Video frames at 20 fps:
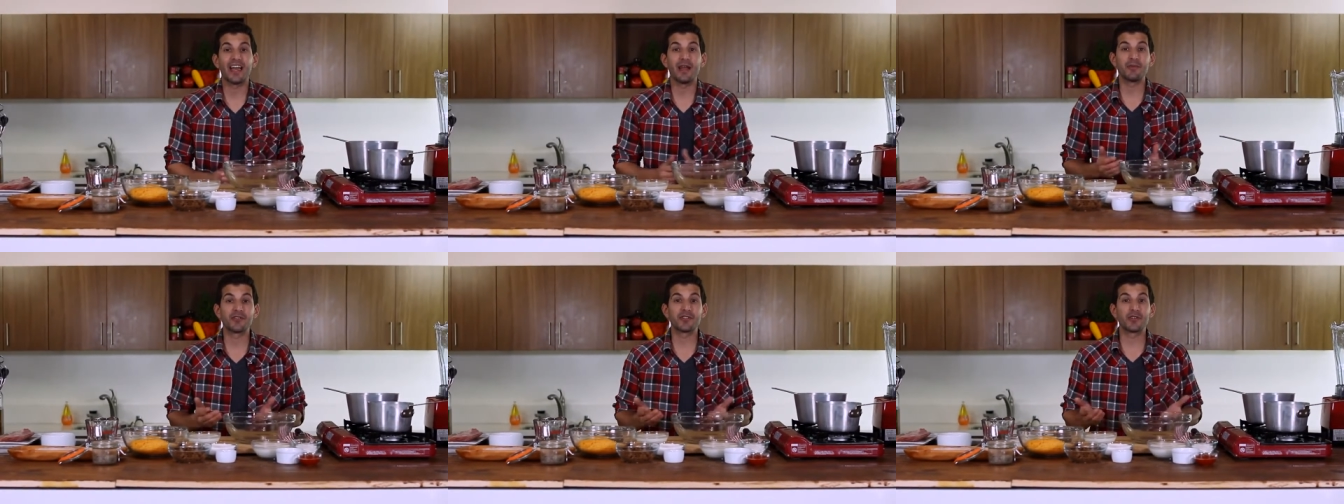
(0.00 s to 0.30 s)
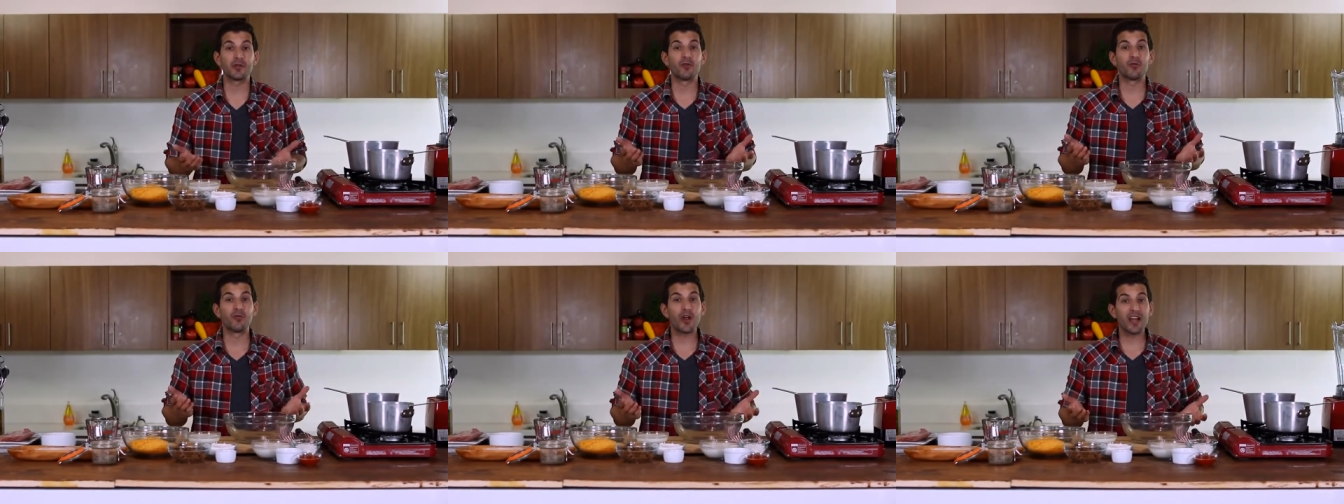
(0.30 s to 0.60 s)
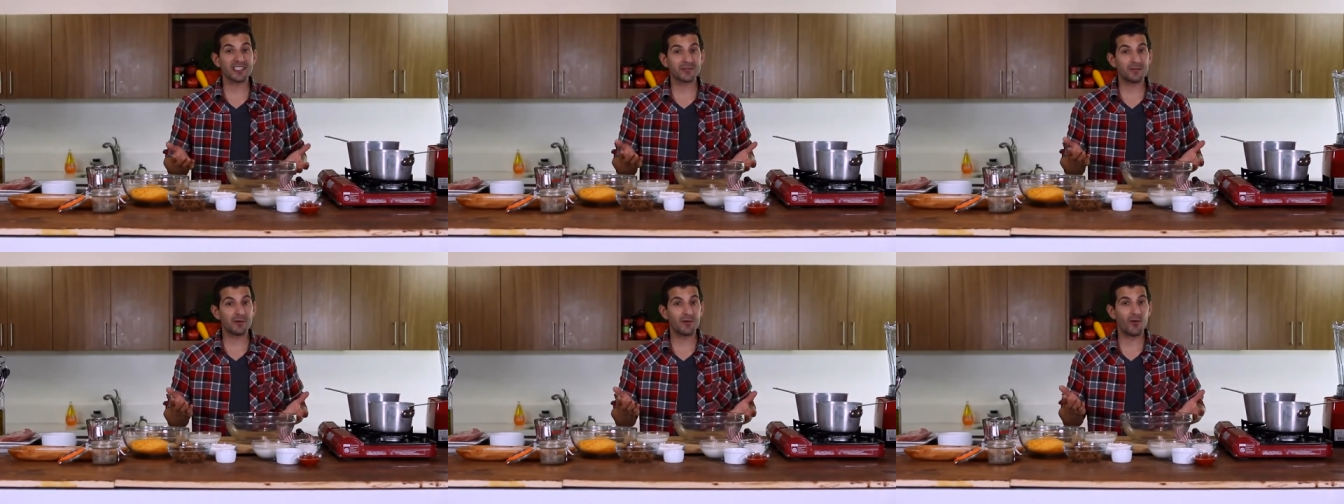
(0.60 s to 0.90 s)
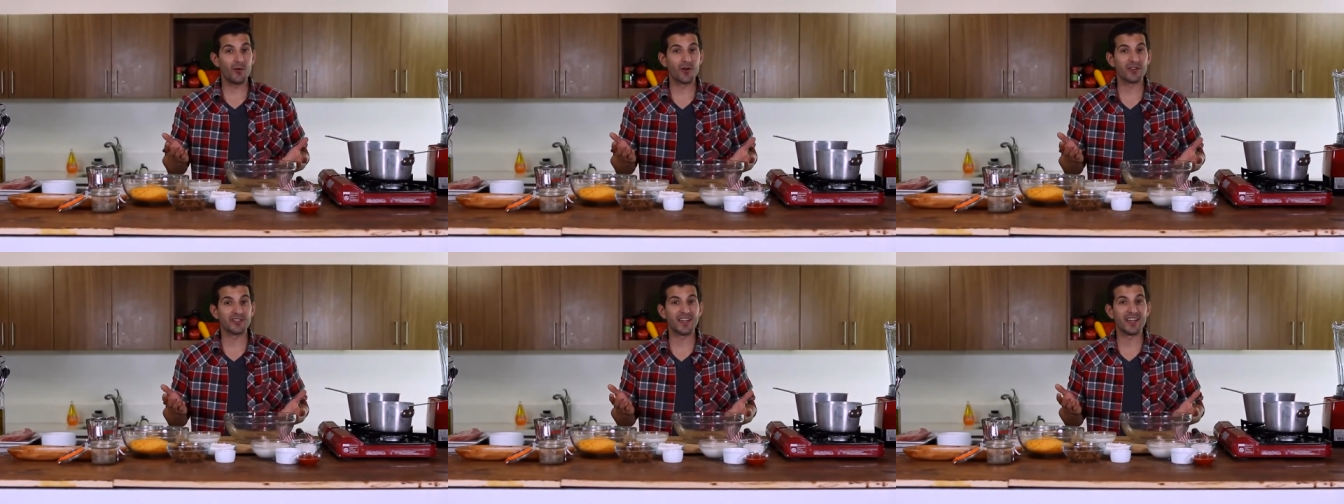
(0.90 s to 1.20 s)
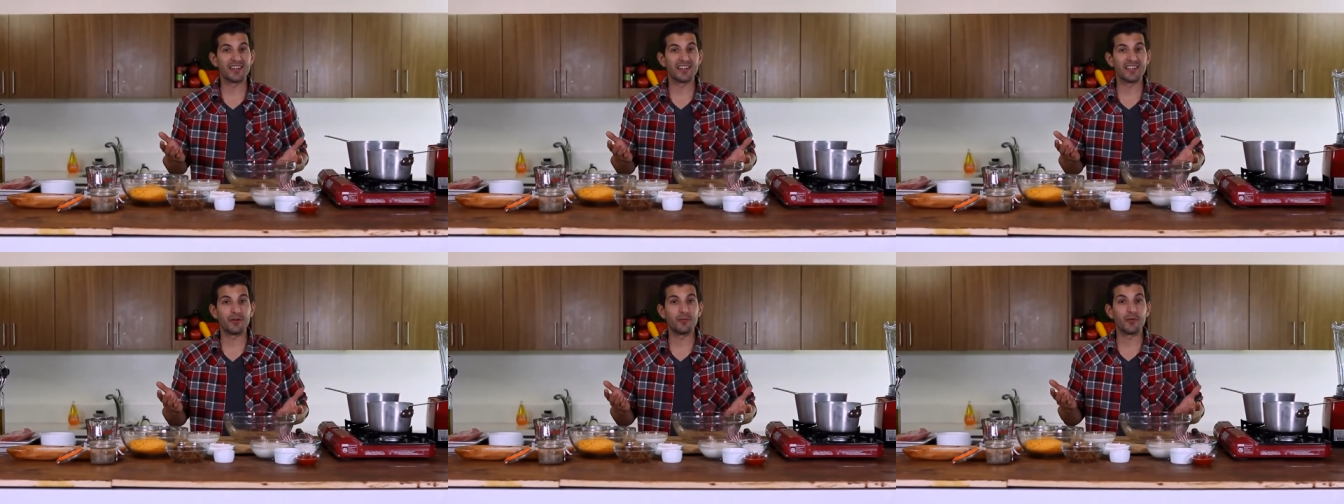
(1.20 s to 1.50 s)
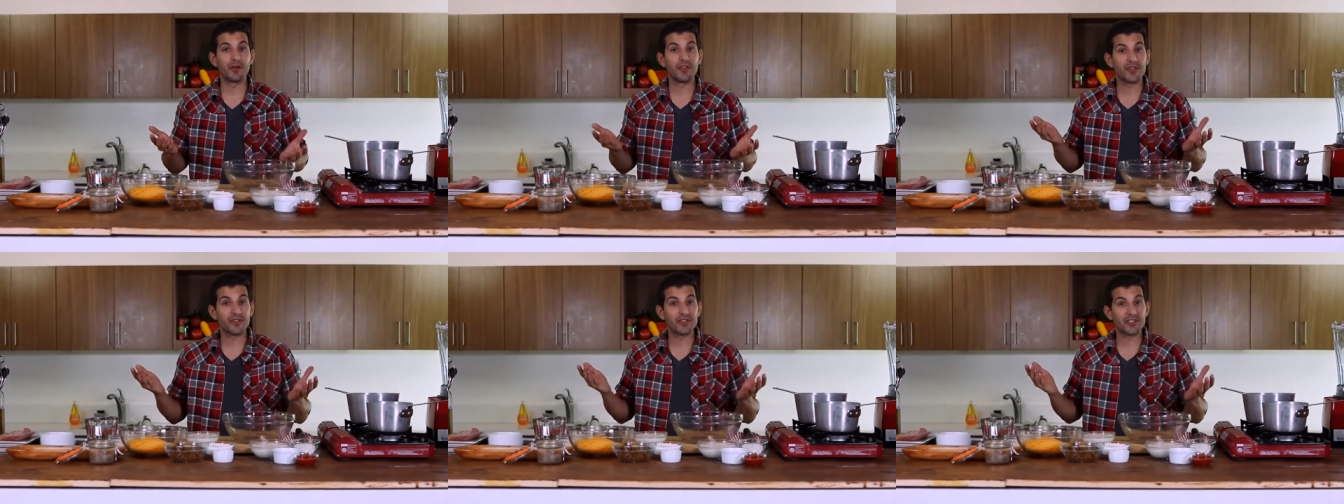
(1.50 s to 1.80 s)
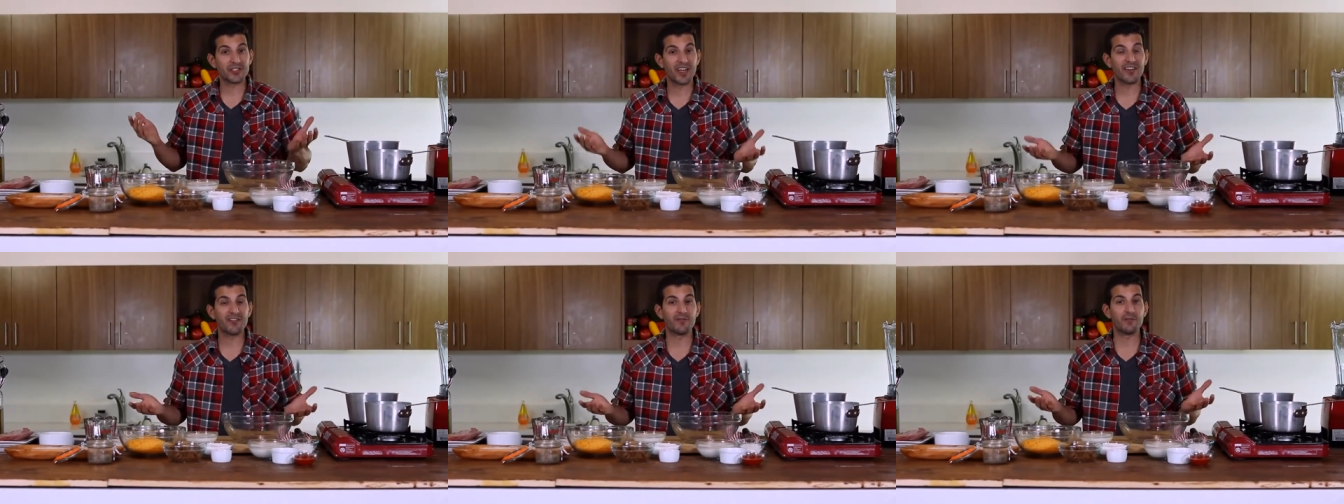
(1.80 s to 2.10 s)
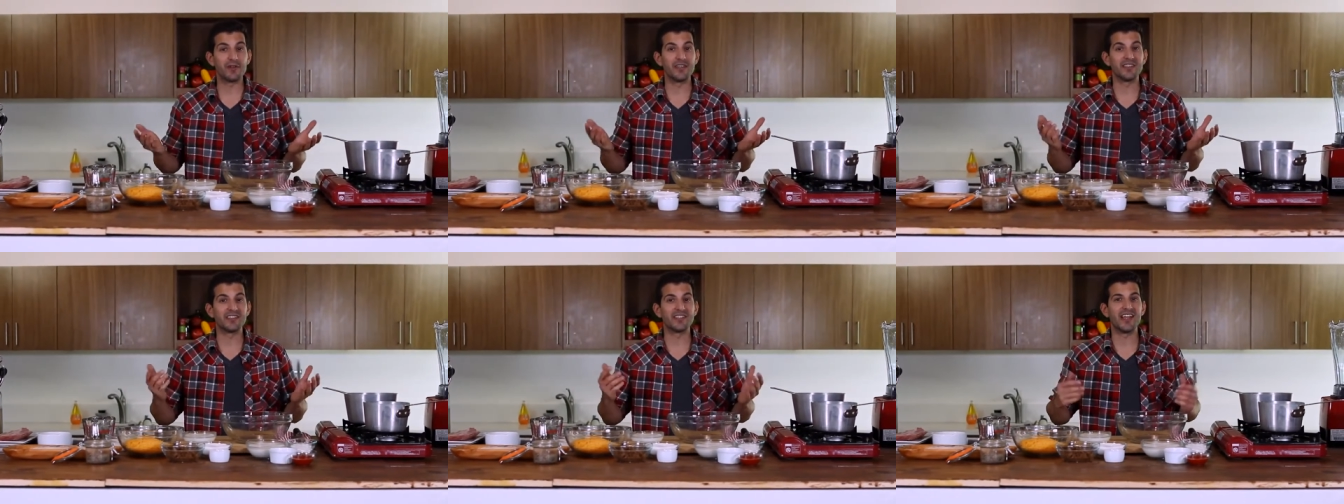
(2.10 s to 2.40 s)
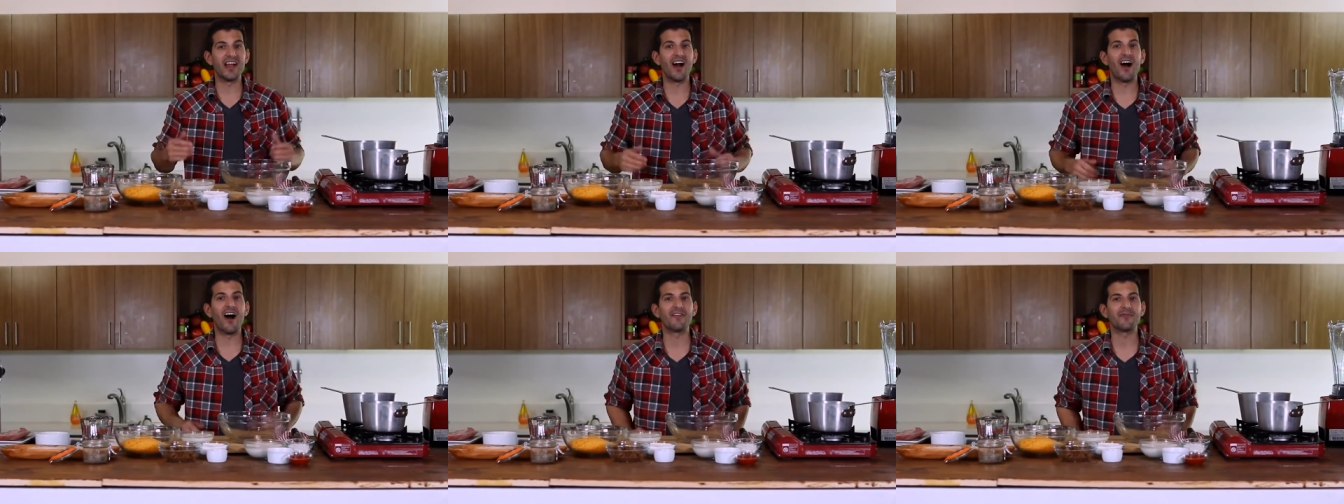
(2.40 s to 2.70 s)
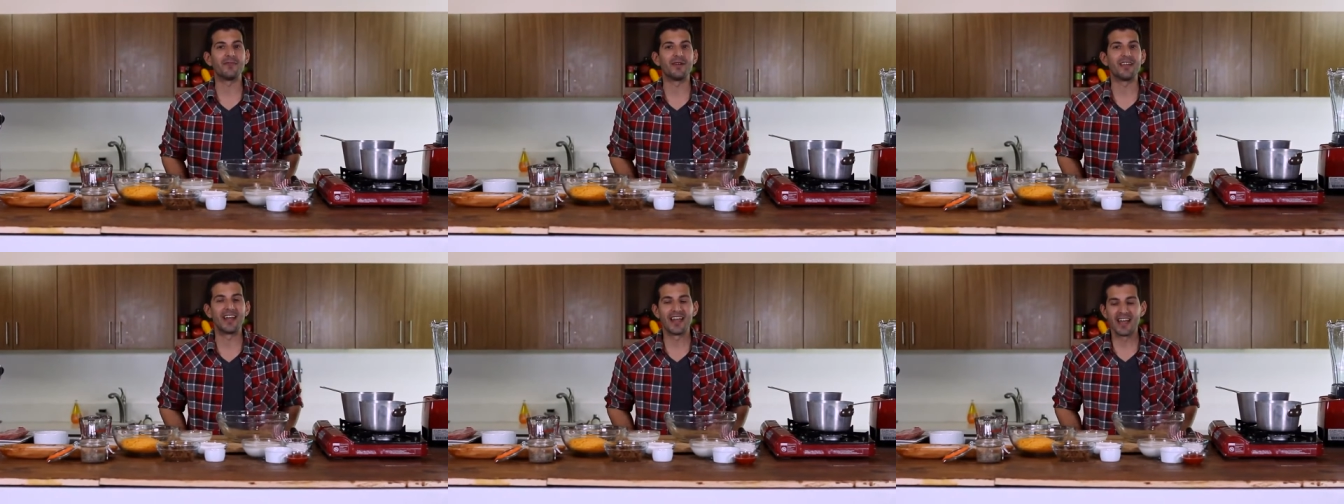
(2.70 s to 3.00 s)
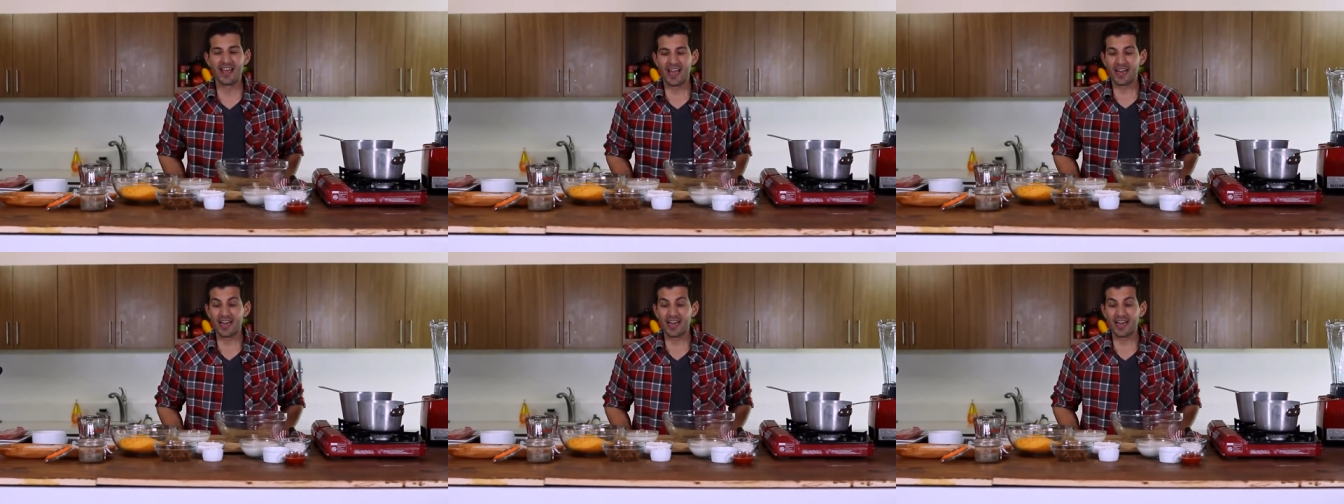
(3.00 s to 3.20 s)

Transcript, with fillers: an episode of Recipe Wars I did with Chef BC Hoffman.